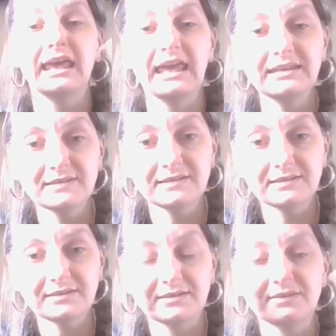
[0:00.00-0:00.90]

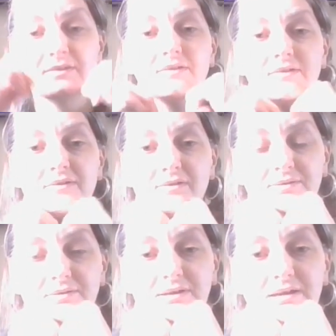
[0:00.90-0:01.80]
Incidents.
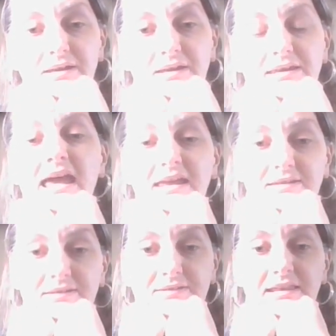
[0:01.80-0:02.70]

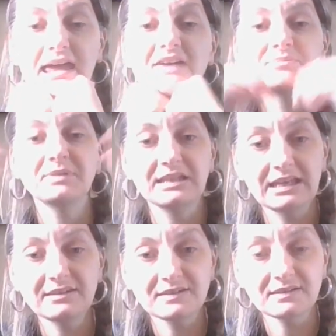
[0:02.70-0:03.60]
Yes, there have been
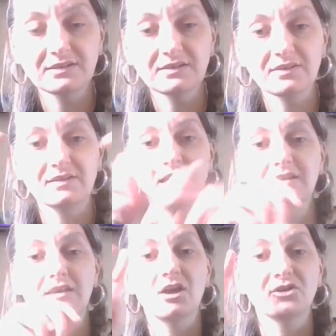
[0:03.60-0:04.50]
incidents
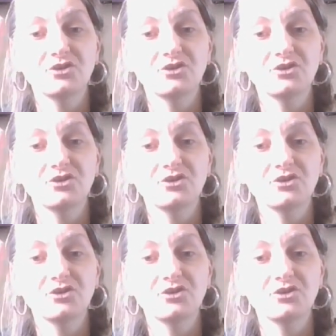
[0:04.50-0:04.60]
in